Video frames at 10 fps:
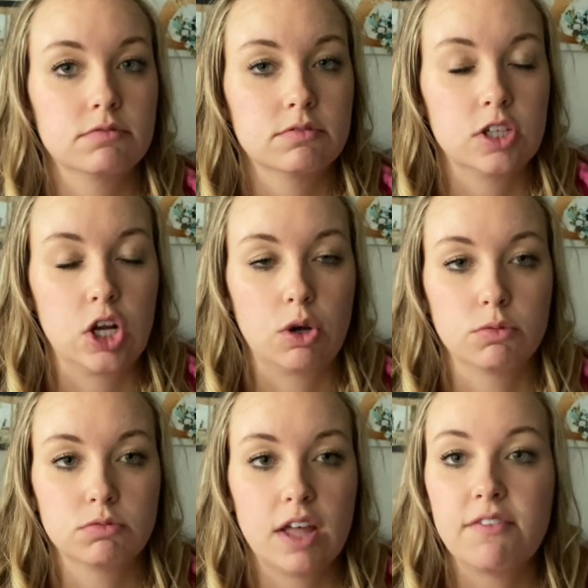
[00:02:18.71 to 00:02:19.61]
you
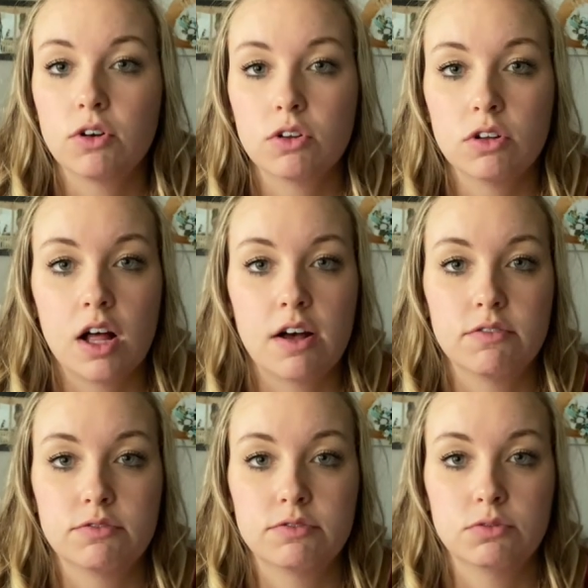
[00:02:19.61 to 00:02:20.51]
know, level
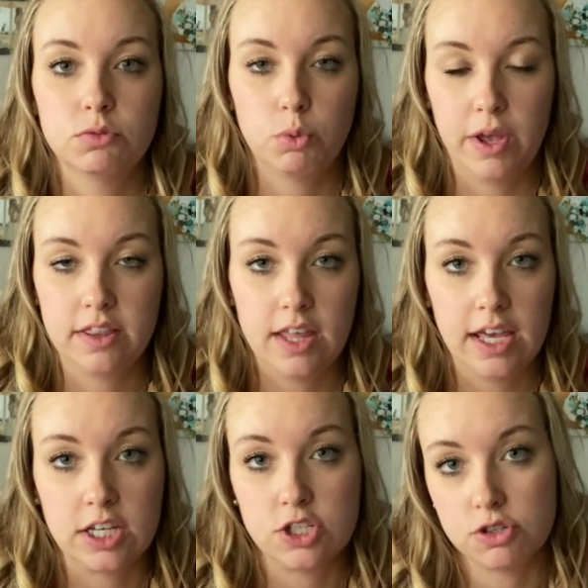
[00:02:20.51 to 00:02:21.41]
of when
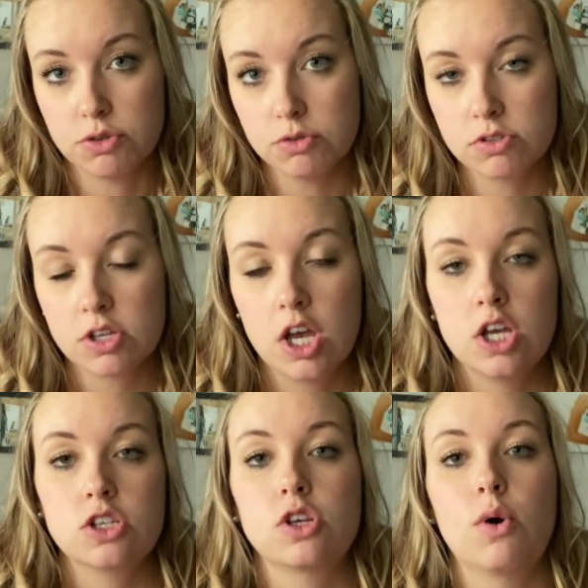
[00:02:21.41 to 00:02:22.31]
they induce.
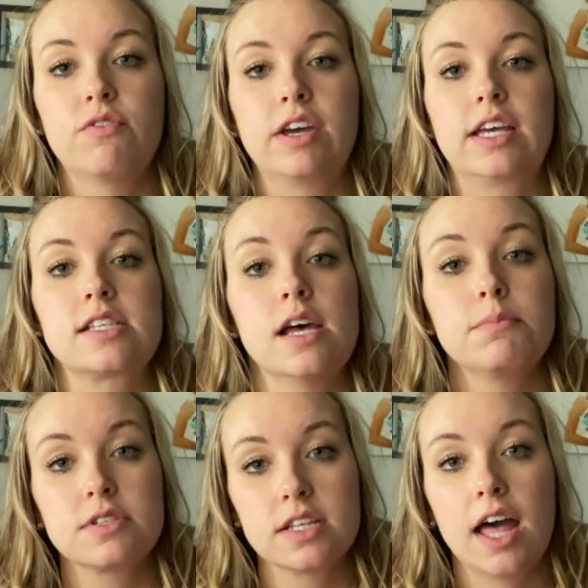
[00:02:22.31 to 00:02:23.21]
So if it gets
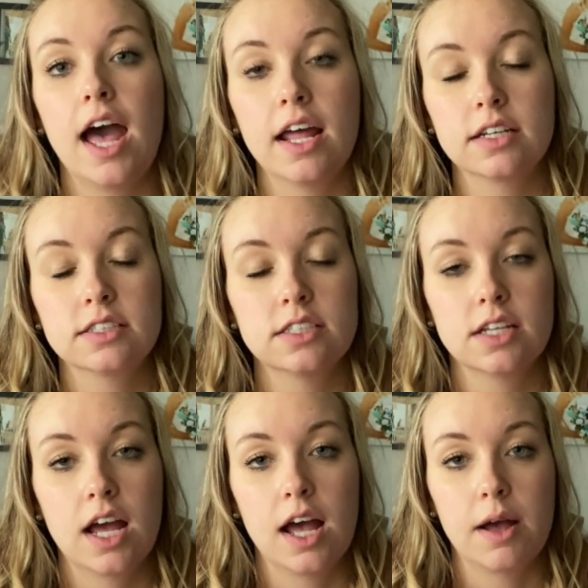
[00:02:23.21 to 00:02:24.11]
up to that,
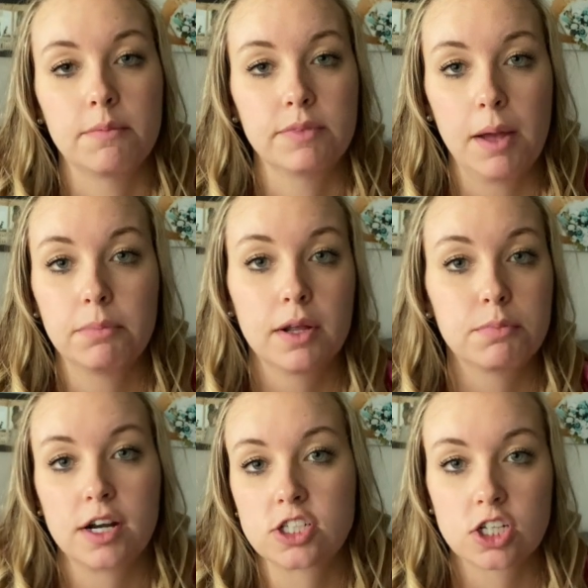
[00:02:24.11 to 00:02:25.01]
um, that blood
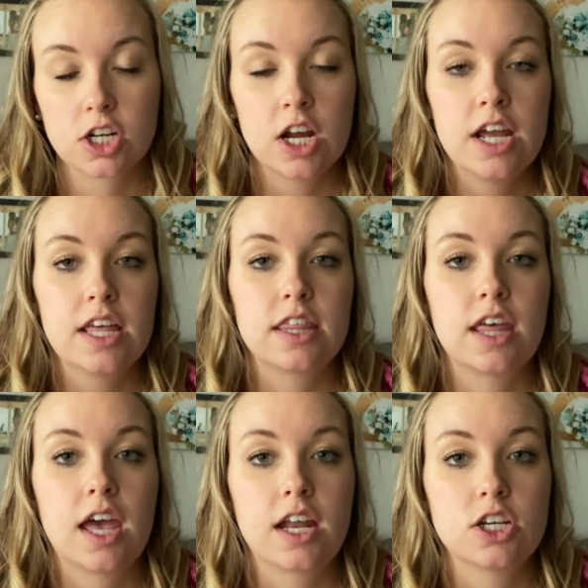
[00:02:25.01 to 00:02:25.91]
pressure,
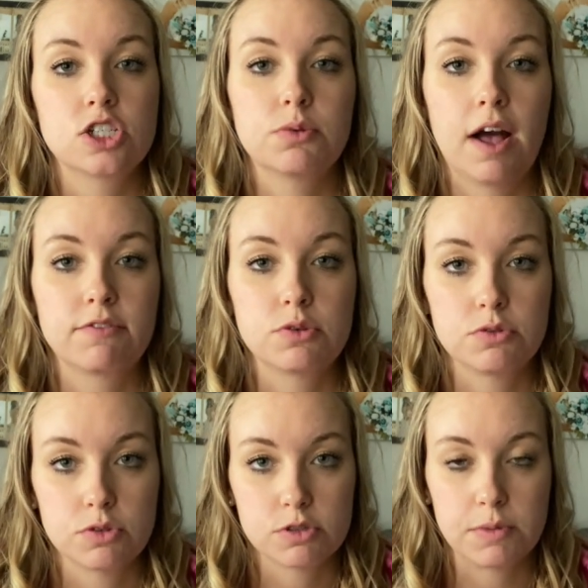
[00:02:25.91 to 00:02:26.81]
then she will have to
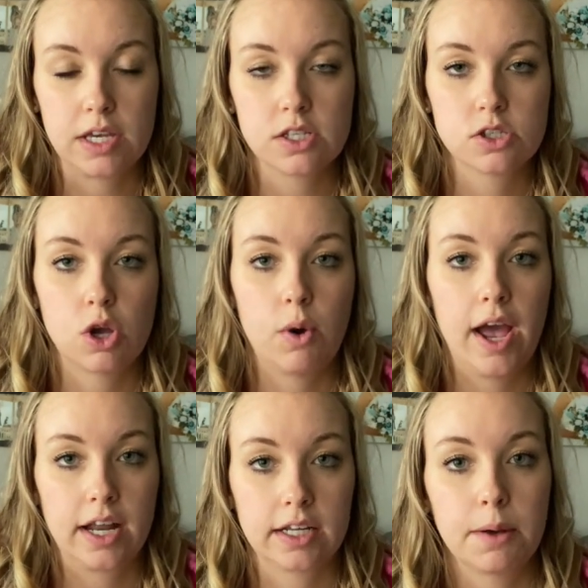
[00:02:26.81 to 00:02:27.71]
induce me. So I
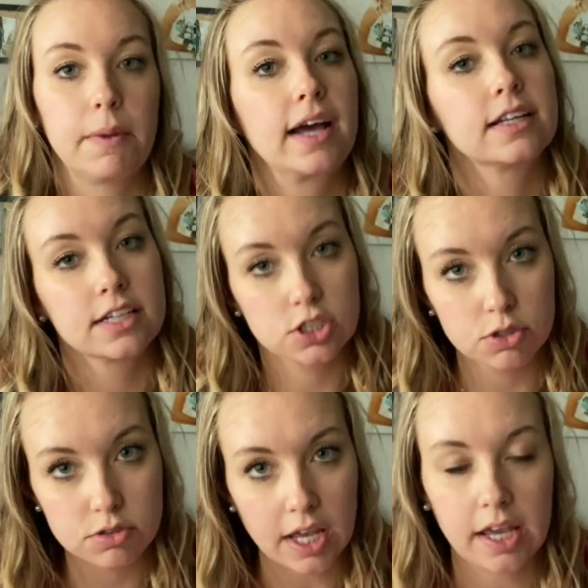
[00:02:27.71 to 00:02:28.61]
had to come back the next
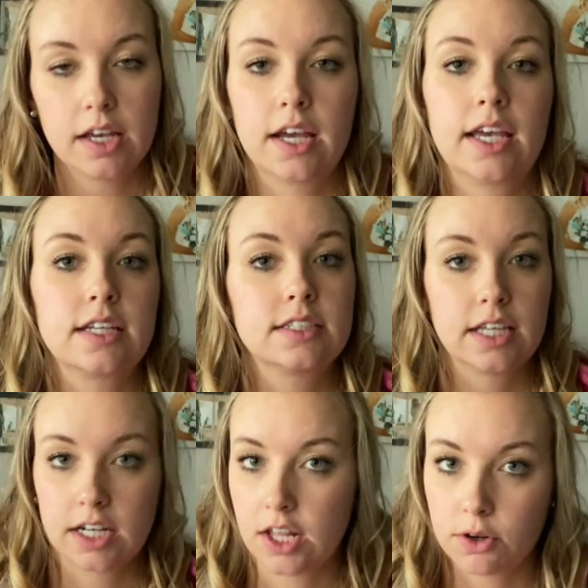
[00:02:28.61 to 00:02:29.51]
Tuesday, again, to
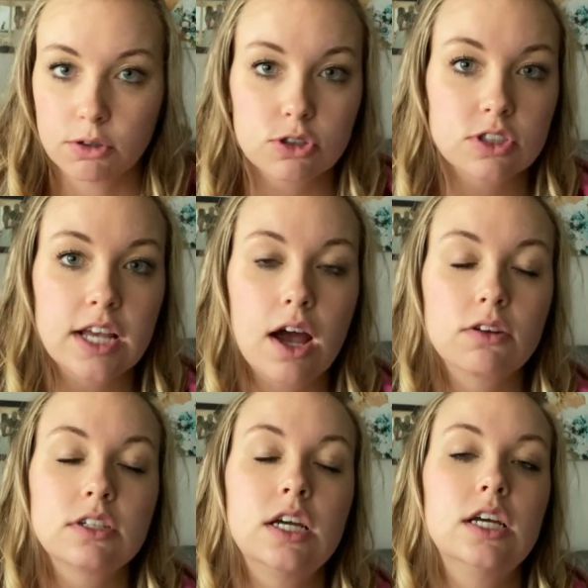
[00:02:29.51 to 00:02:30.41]
get another
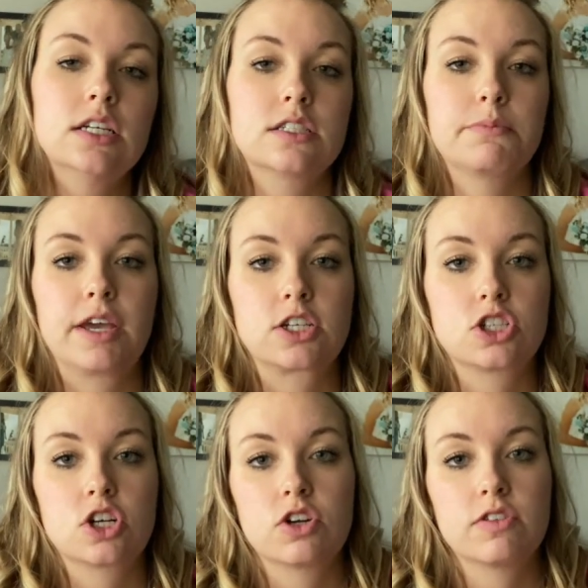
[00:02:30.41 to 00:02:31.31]
ultrasound to make
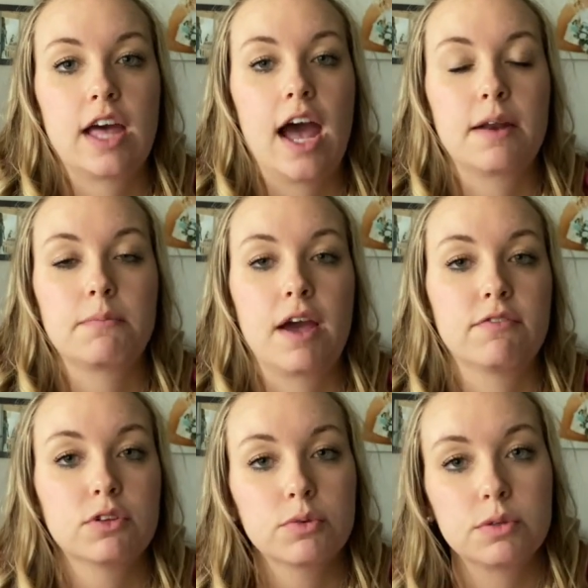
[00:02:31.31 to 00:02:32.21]
sure that my
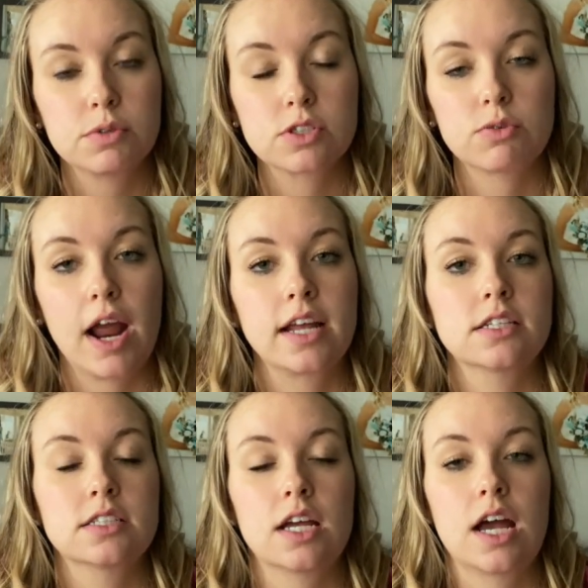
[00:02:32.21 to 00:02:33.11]
fluid was
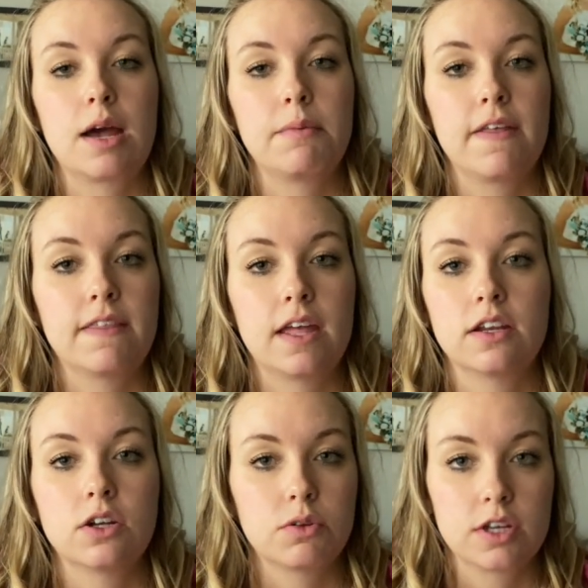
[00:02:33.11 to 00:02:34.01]
right. Um, and
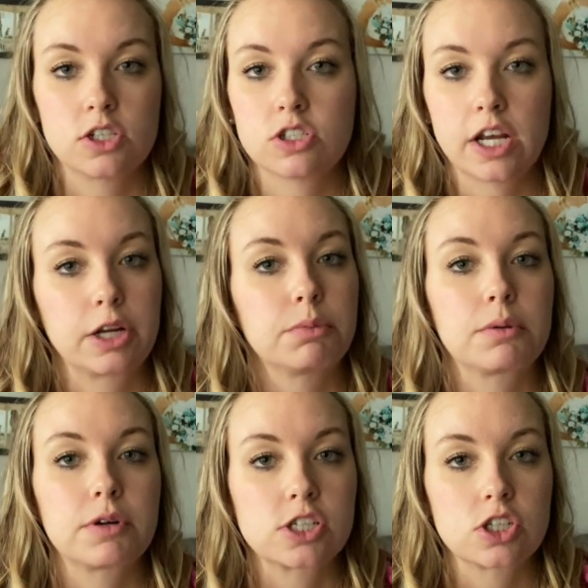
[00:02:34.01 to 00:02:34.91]
then, you know, they just check your
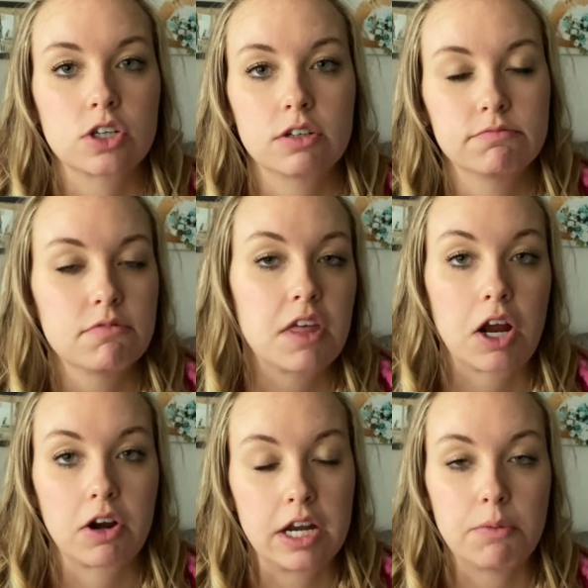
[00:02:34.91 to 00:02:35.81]
blood pressure
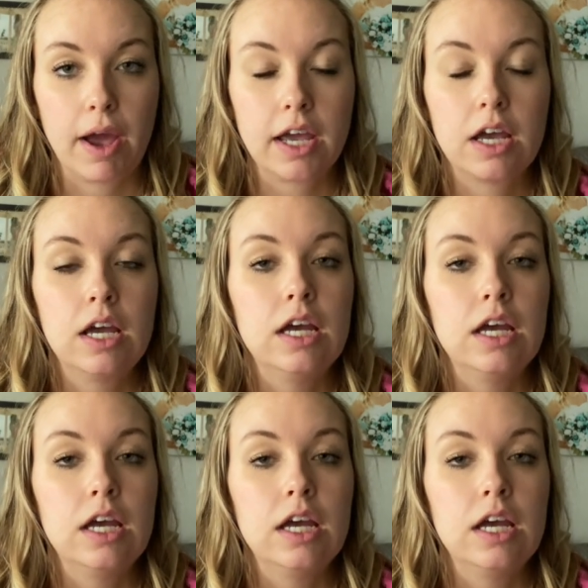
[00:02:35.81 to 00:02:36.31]
there anyway.